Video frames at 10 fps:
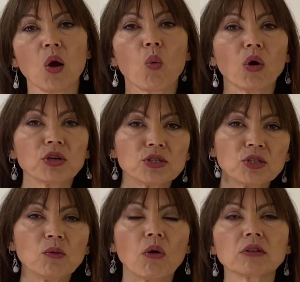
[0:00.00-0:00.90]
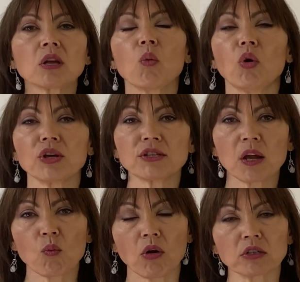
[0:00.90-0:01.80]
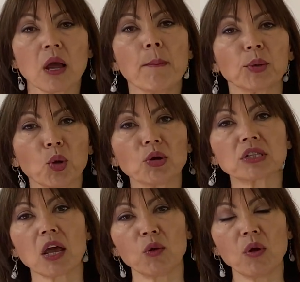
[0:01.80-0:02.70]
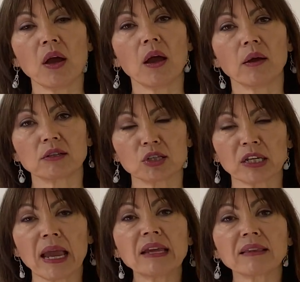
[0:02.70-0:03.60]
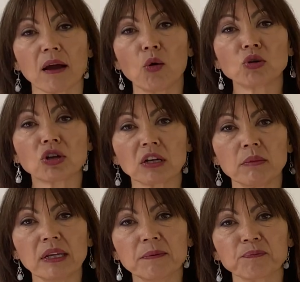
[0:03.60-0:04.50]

what you do want, what you don't want, but also to gain that autonomy,